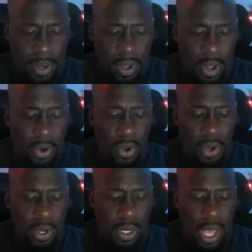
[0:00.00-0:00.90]

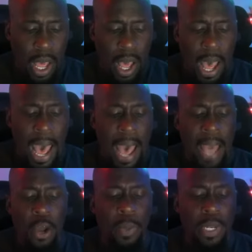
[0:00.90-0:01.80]
I
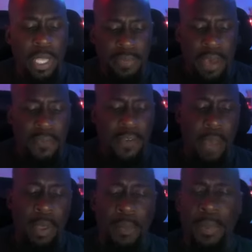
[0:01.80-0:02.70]
don't believe that,
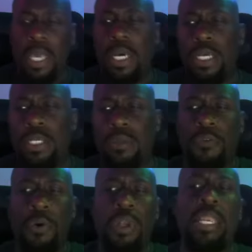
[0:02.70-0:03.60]
family, because
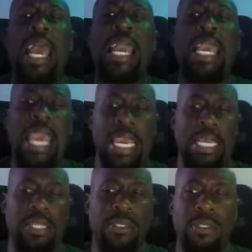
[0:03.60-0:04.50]
for
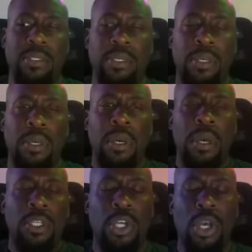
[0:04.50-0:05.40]
decades,
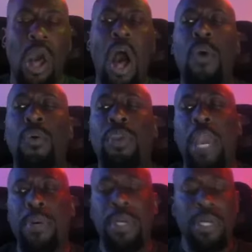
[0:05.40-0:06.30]
Chicago
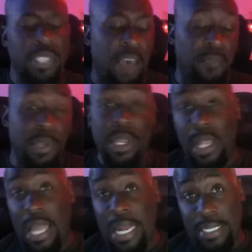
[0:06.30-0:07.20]
neighborhoods have been
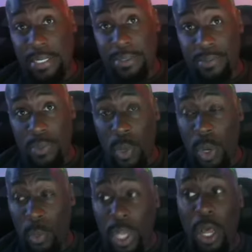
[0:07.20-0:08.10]
neglected.
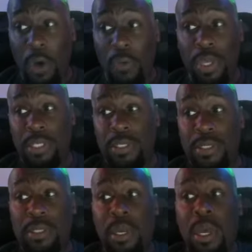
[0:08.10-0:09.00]
We know
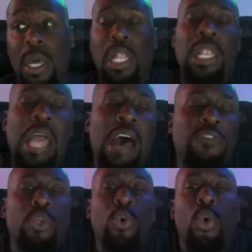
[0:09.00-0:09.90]
this.
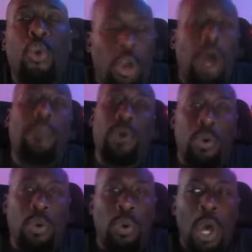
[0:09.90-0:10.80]
Left to
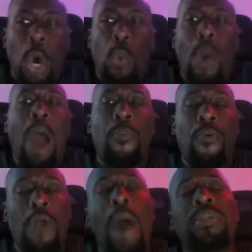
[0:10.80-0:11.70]
crumble while
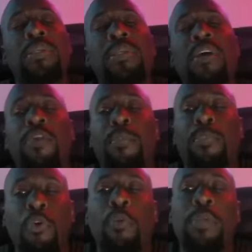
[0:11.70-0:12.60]
promises of
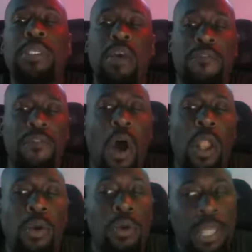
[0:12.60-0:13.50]
improvements have
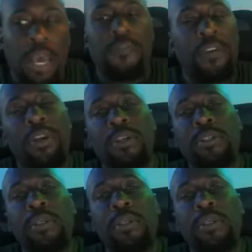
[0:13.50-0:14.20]
fallen on deaf ears.